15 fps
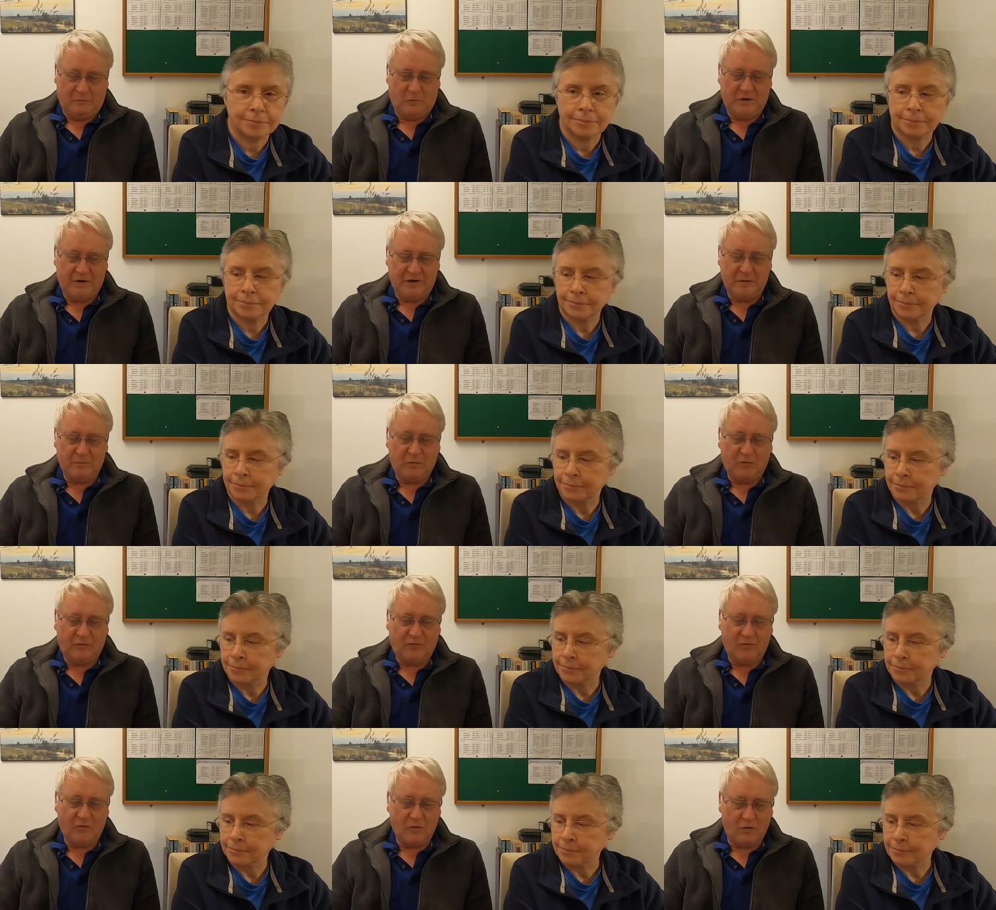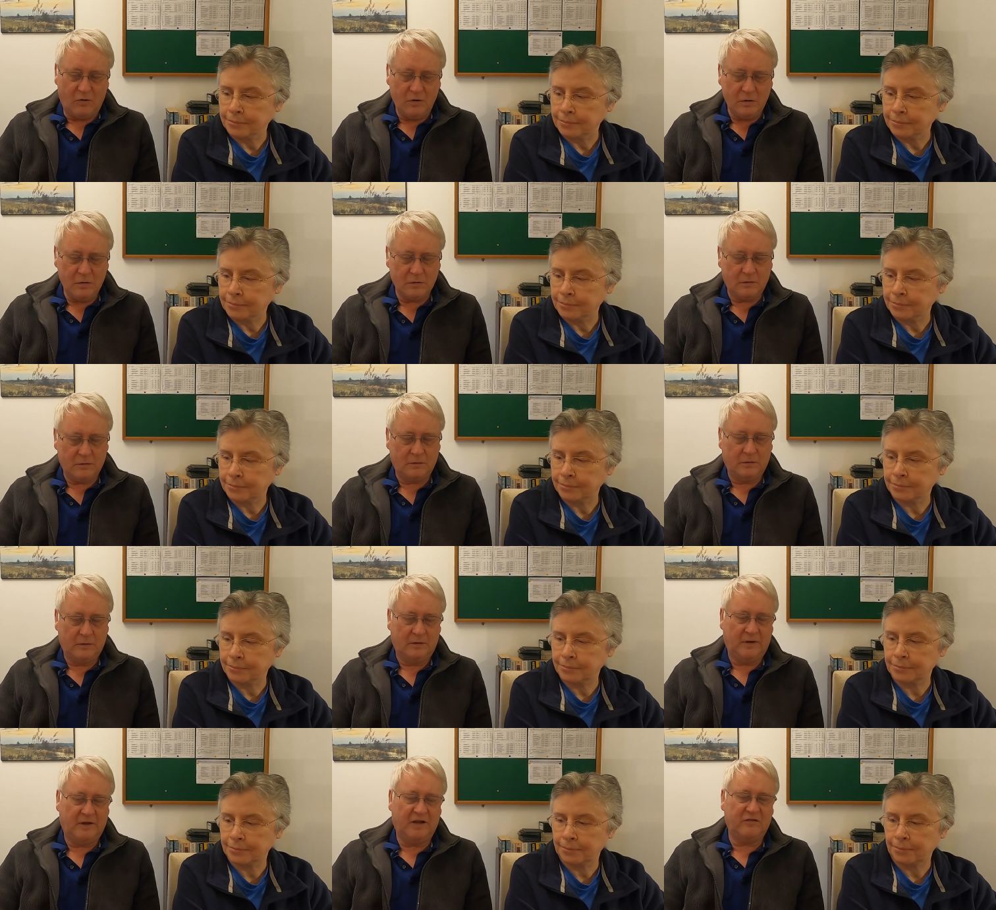Speaker 1: Winner number 4
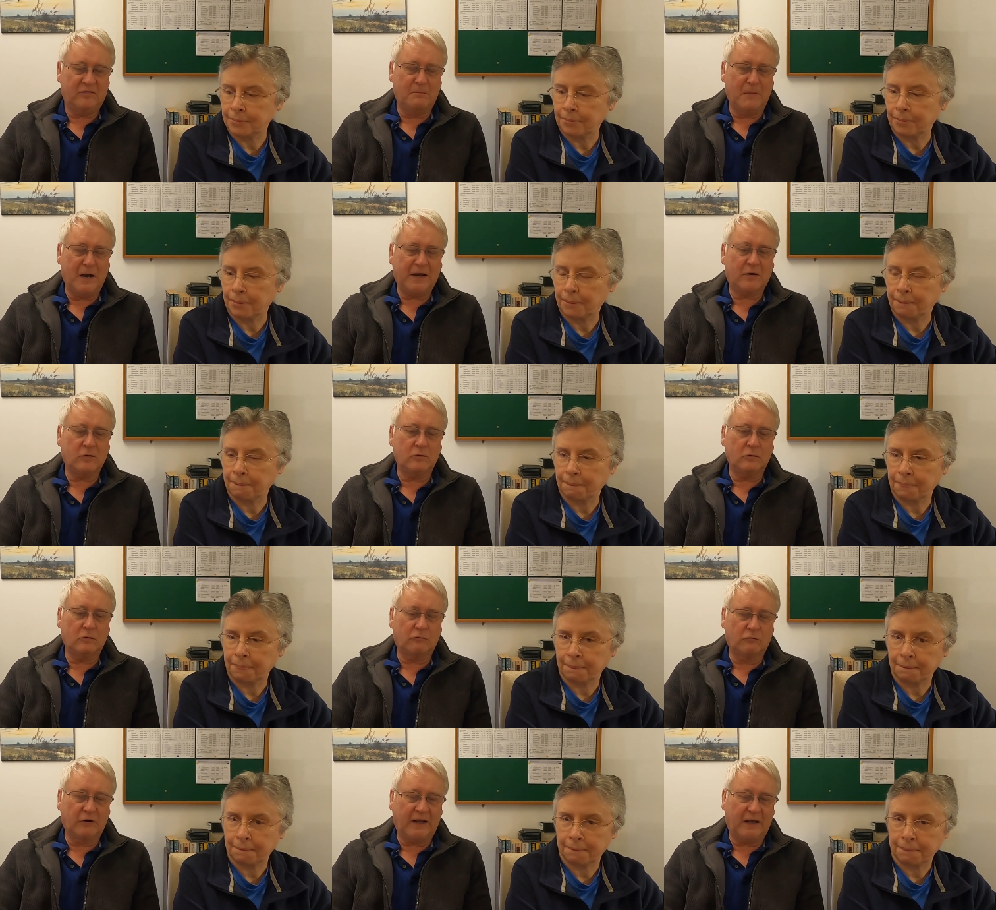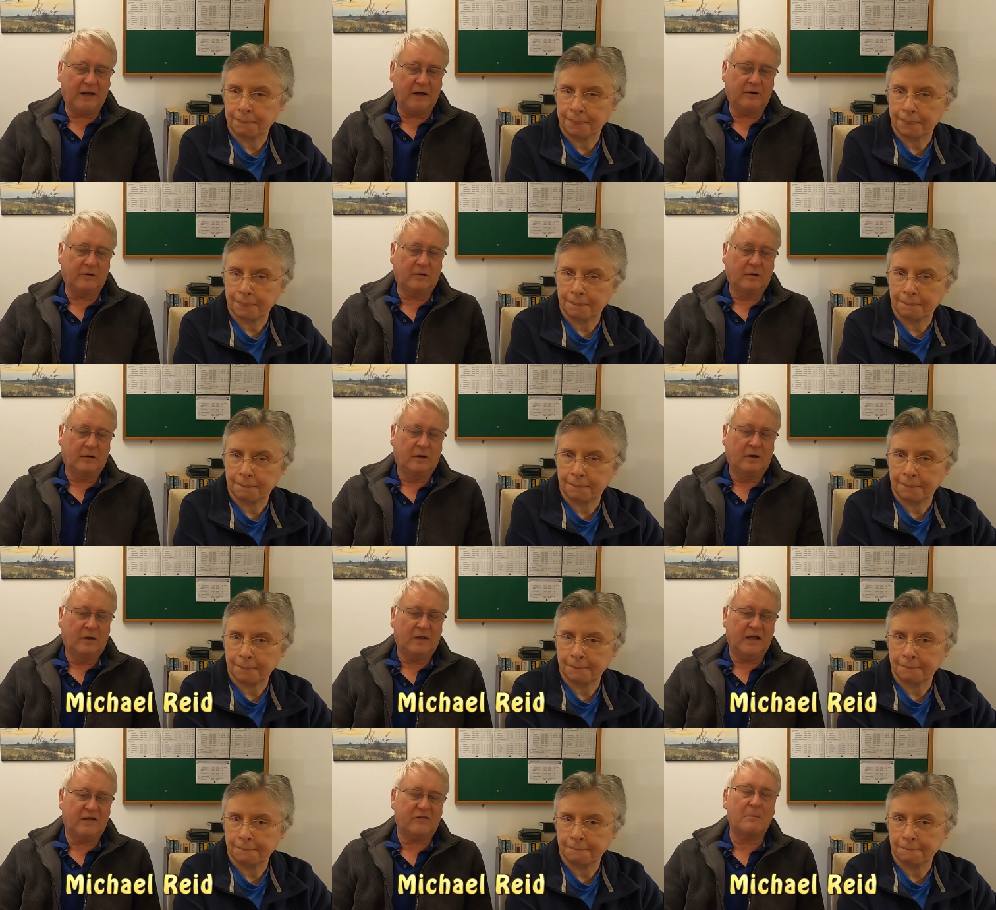is Michael Reed.
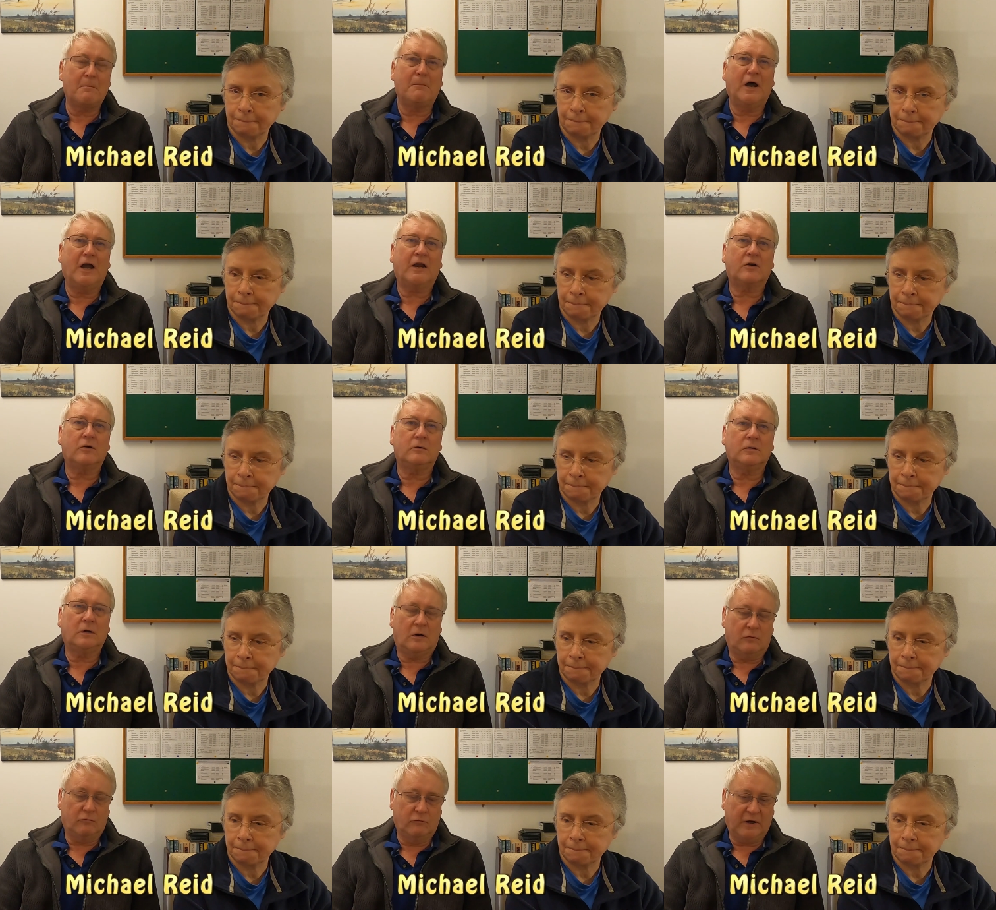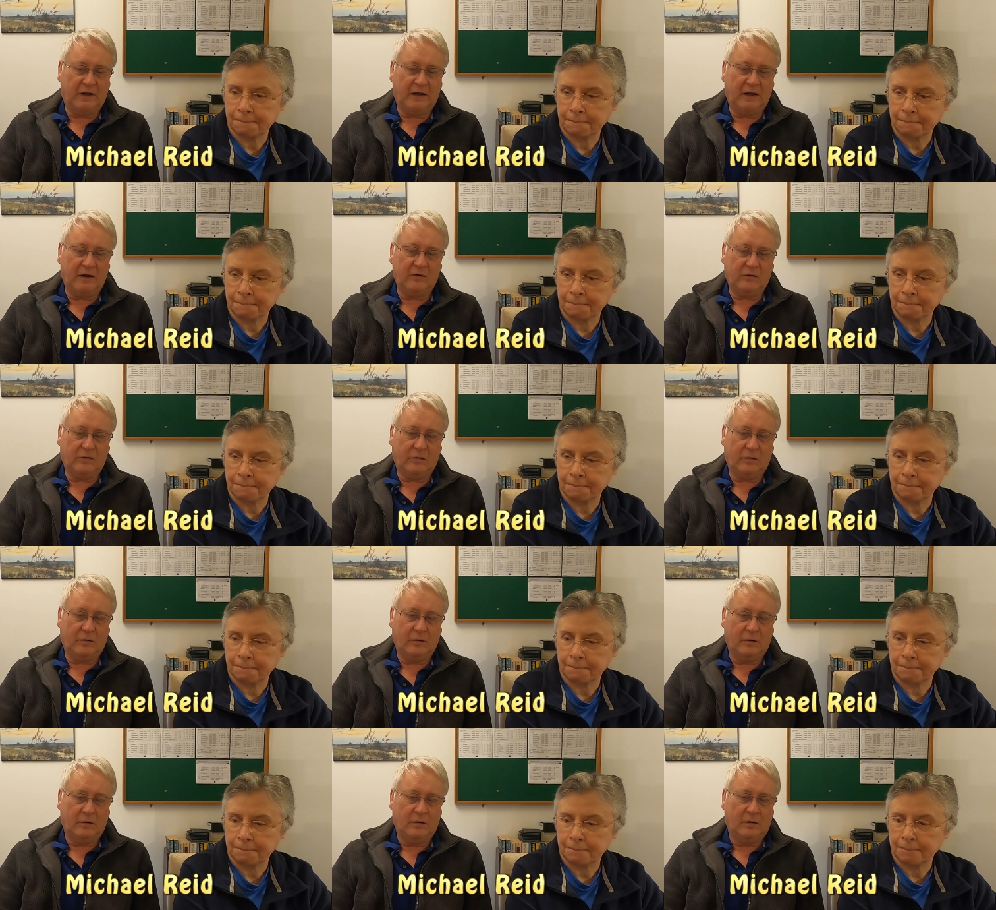That's Michael Reed.
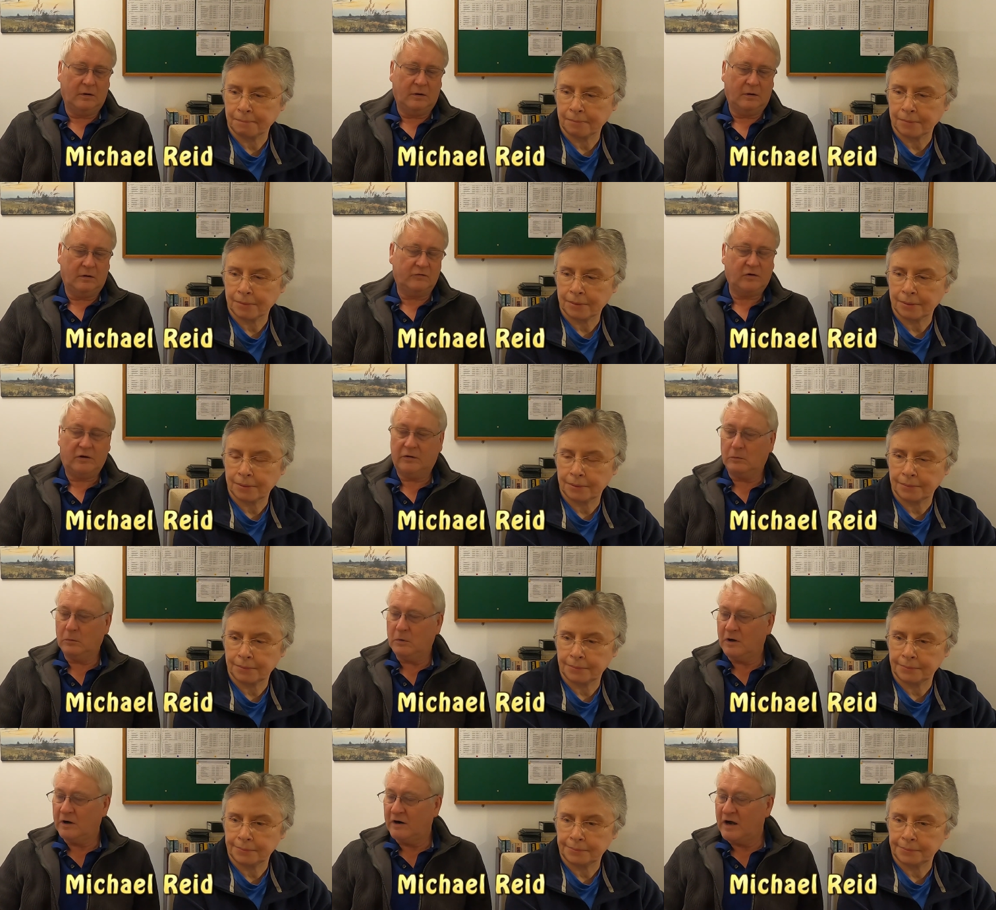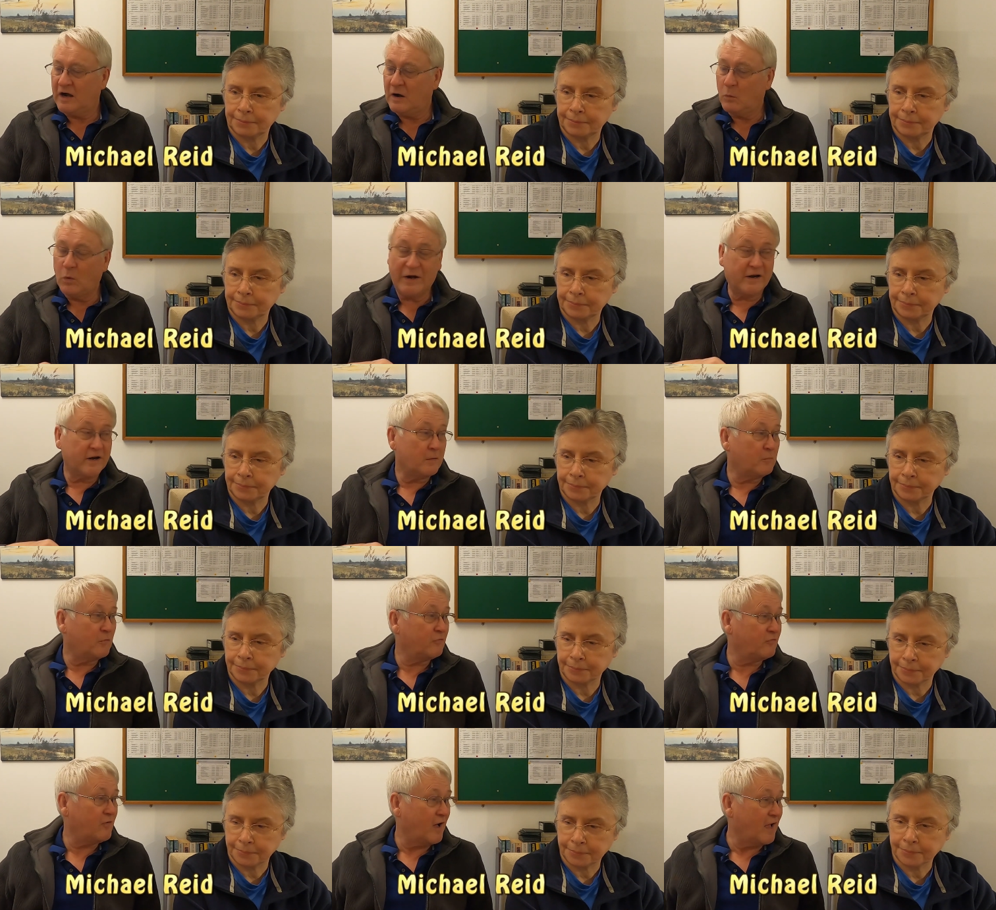So you are our winner number
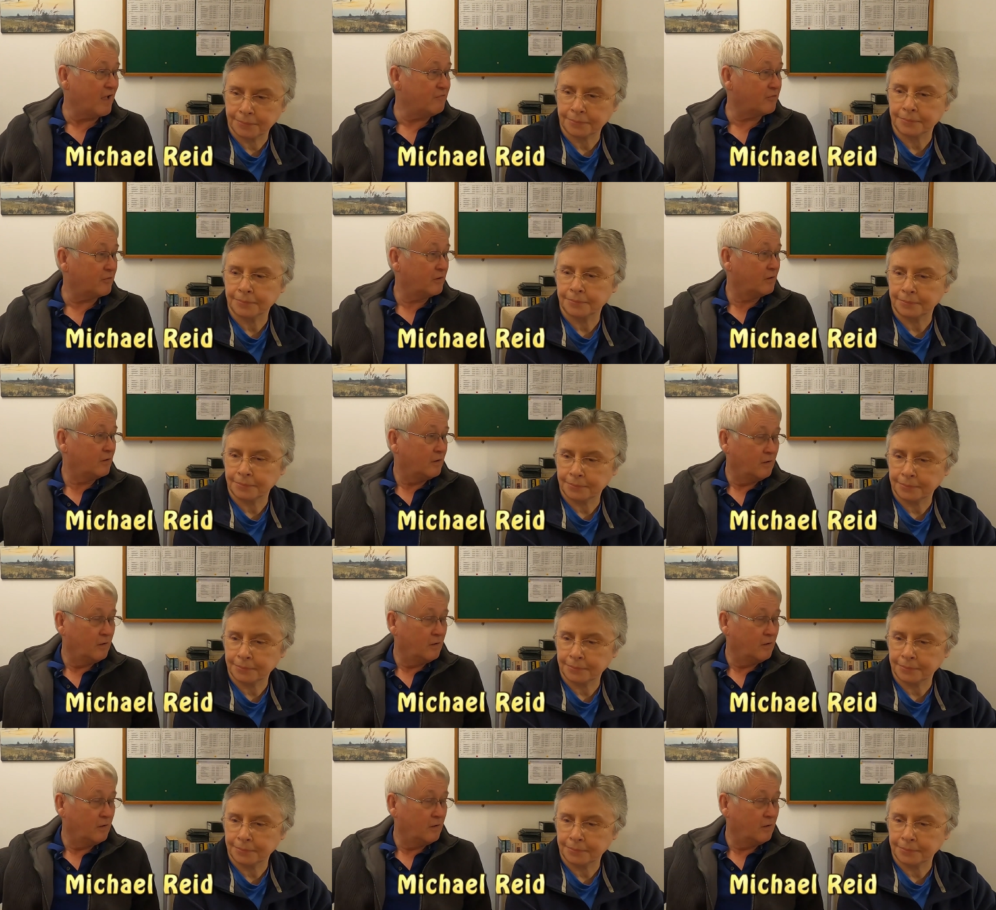5.